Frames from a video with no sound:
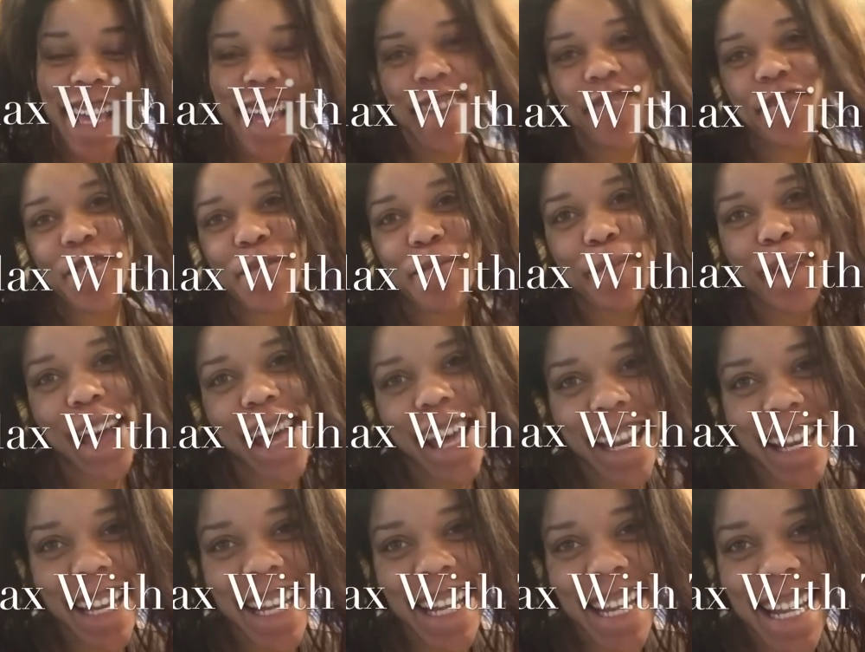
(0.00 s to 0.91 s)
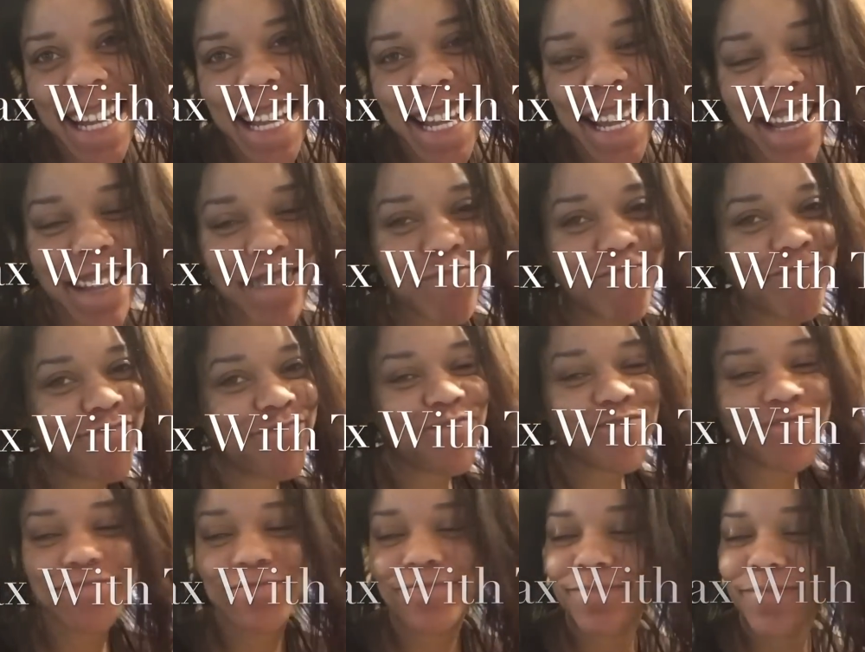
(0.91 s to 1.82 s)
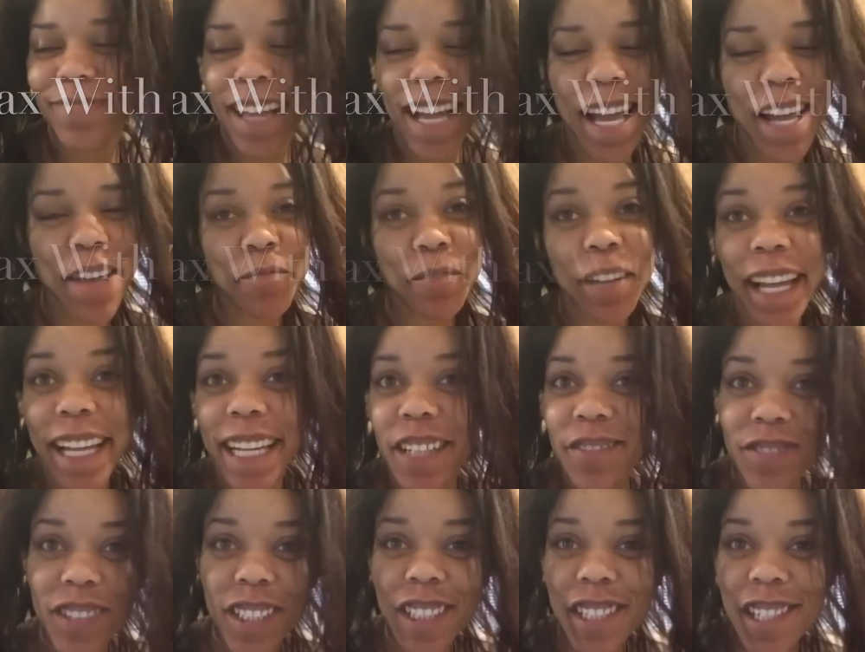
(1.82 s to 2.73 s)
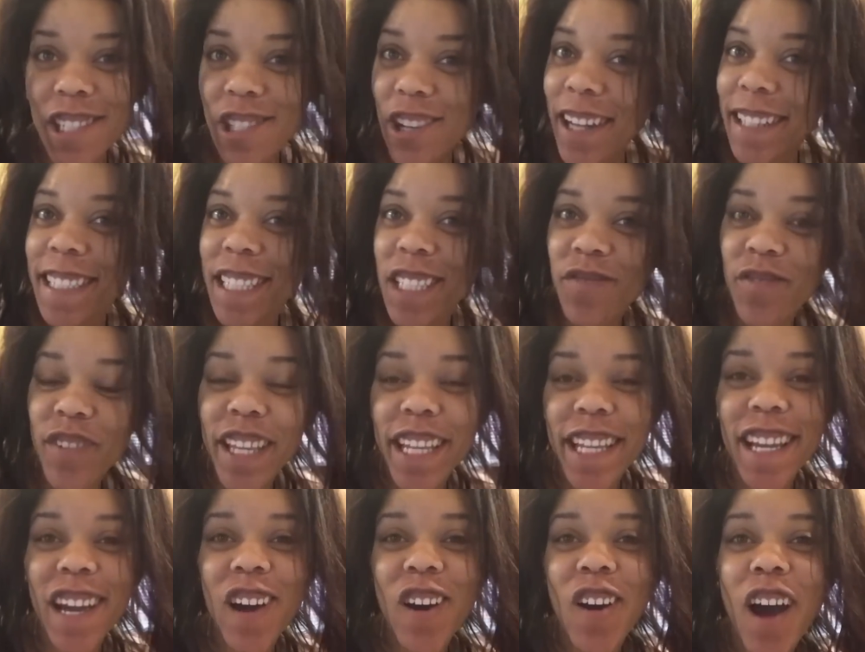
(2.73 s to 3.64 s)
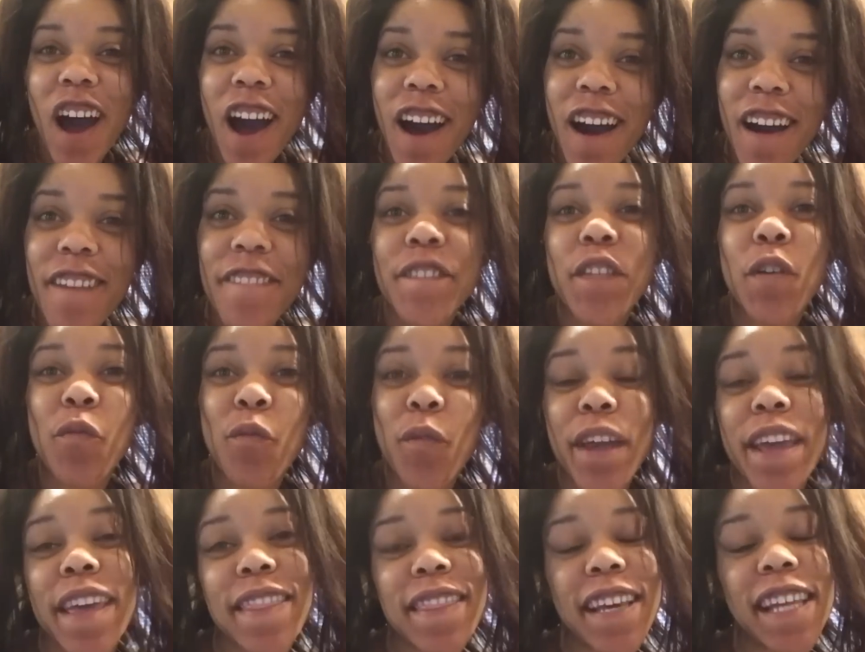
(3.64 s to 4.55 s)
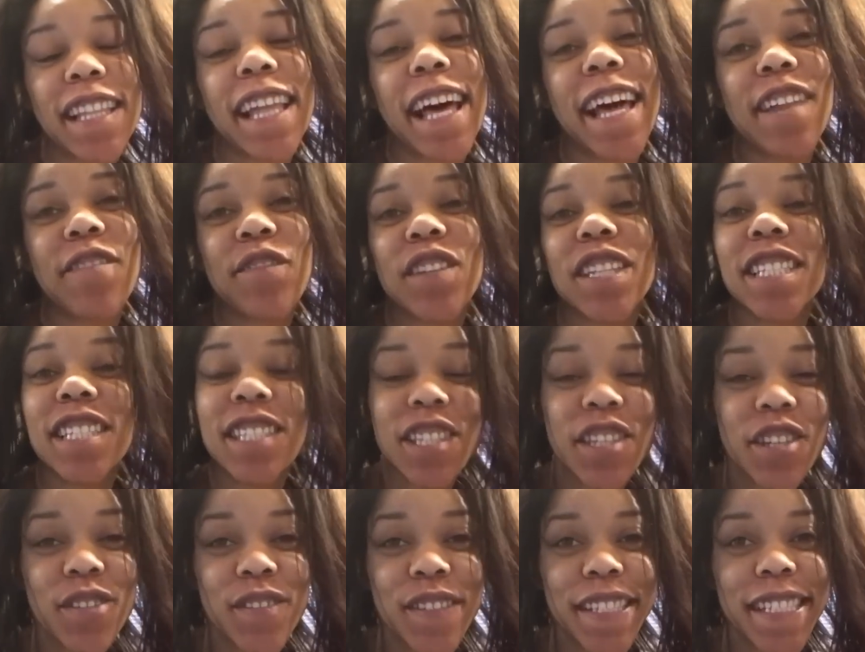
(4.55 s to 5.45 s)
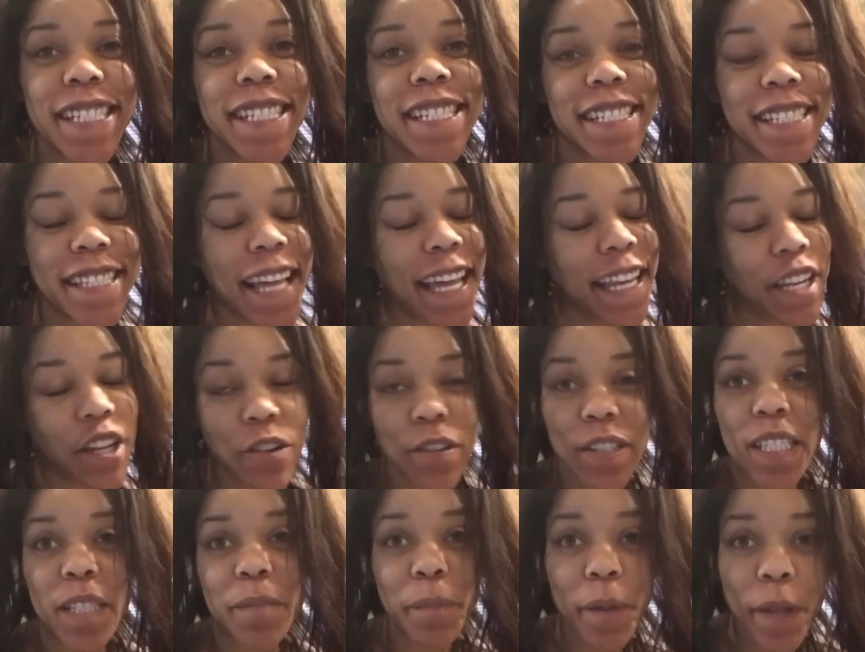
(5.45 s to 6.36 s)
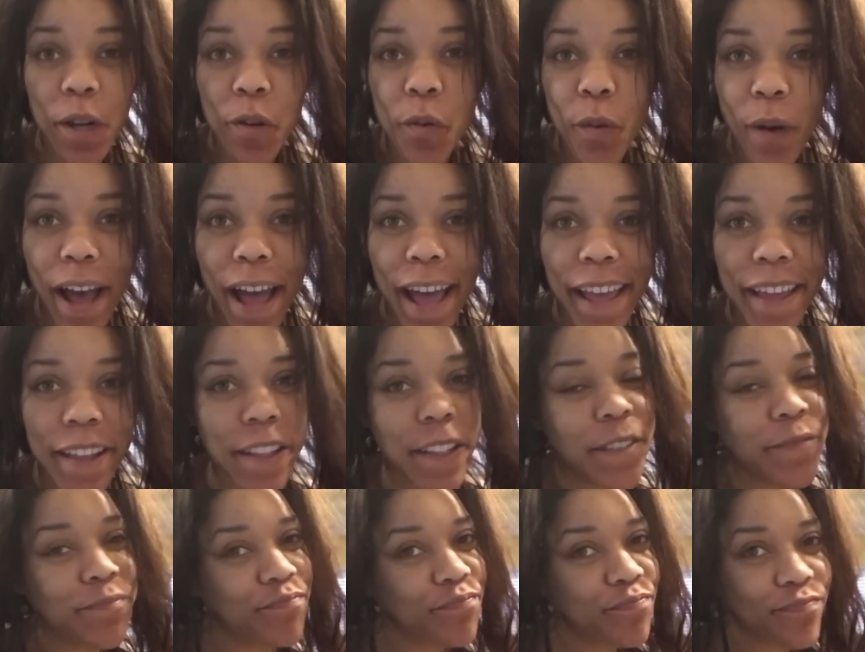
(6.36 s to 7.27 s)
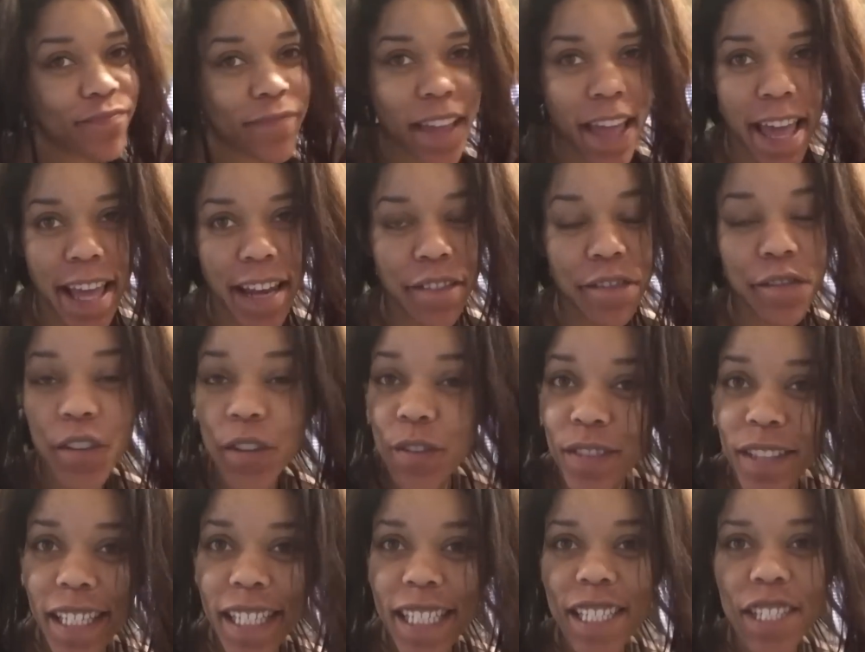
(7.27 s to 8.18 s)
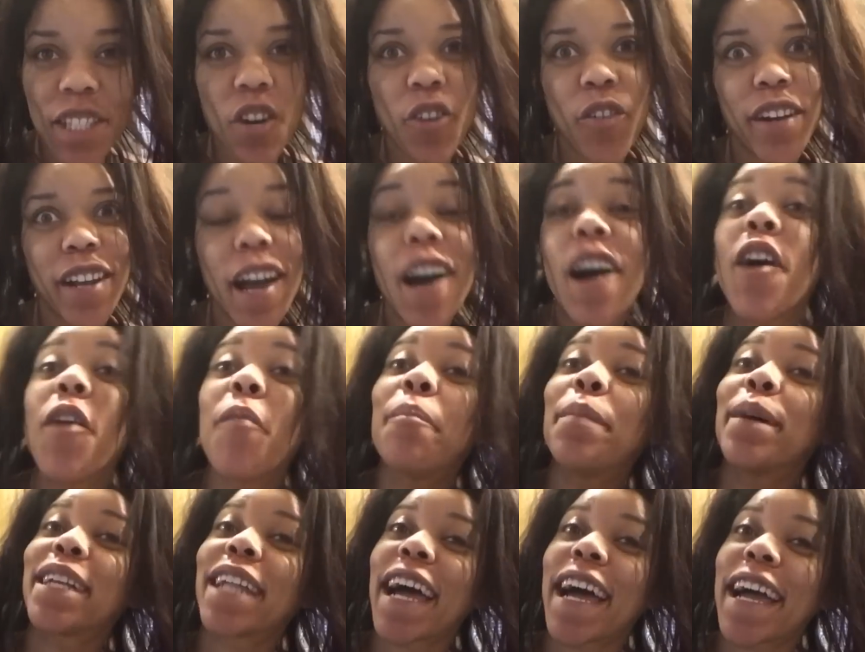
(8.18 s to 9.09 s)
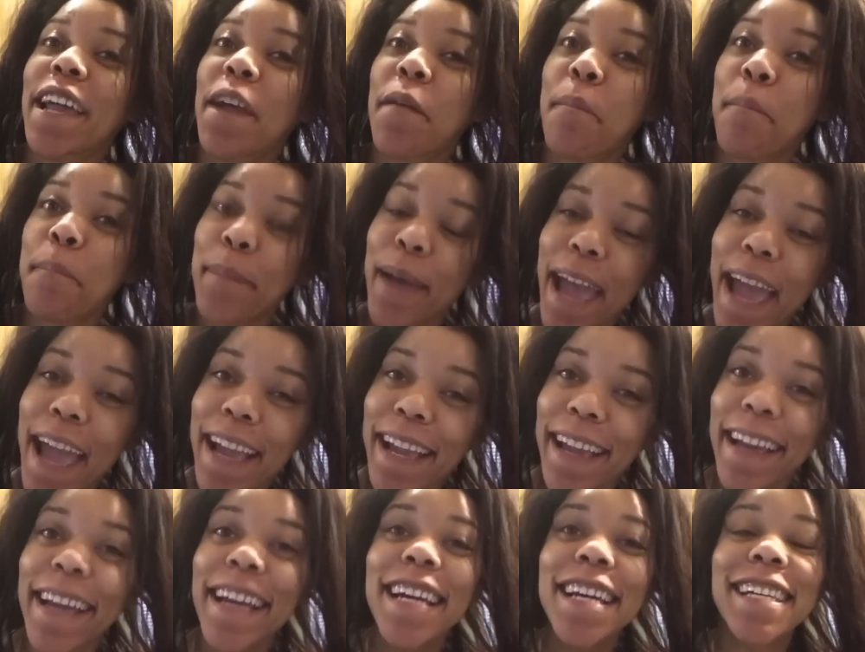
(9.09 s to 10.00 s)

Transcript: everybody. I'm not even gonna start this video off with a lot of excuses. I know it's been a while, had a few things going on, but I am back.